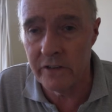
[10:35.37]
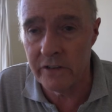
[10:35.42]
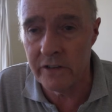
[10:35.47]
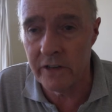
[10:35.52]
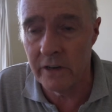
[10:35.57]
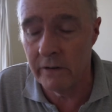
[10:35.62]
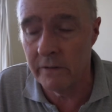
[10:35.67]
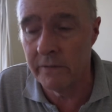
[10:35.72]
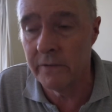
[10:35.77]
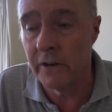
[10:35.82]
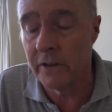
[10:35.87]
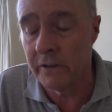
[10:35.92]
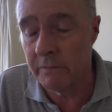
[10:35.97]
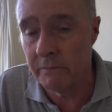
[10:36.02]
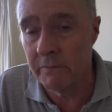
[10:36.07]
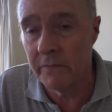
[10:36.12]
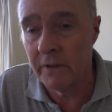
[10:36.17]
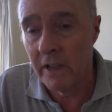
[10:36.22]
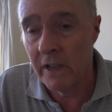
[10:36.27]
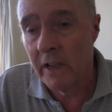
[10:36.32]
So I've got
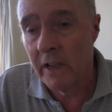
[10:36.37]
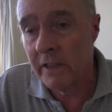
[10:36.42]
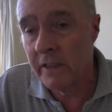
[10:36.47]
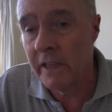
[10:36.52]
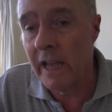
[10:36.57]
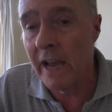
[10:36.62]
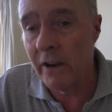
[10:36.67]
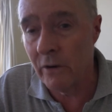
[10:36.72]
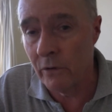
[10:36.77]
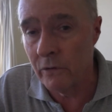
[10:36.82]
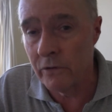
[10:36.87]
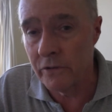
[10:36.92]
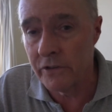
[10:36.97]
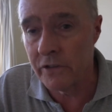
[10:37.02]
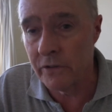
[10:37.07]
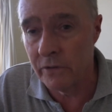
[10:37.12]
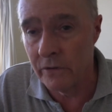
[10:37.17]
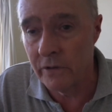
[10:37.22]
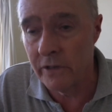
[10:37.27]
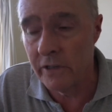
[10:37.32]
that all
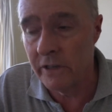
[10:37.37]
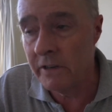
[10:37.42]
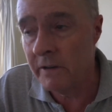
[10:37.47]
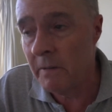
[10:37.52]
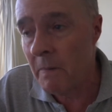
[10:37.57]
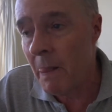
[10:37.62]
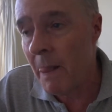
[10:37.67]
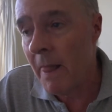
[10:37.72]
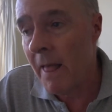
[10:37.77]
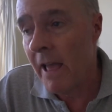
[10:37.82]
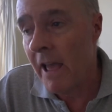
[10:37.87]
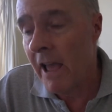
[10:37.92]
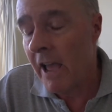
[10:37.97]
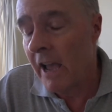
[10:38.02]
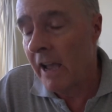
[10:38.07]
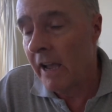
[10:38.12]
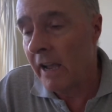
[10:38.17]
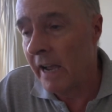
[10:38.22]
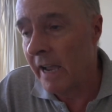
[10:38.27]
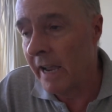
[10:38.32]
sorted
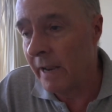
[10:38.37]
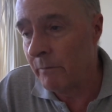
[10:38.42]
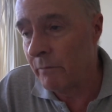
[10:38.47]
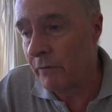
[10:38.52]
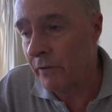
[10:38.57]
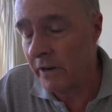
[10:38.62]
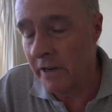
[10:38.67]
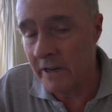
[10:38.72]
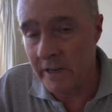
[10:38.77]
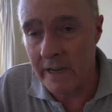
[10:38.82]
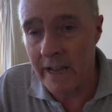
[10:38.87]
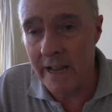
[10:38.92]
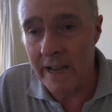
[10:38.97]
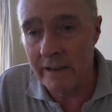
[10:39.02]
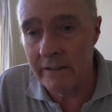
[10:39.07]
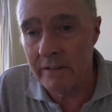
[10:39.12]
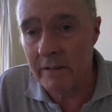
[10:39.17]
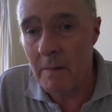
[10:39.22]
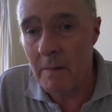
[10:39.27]
and printed out.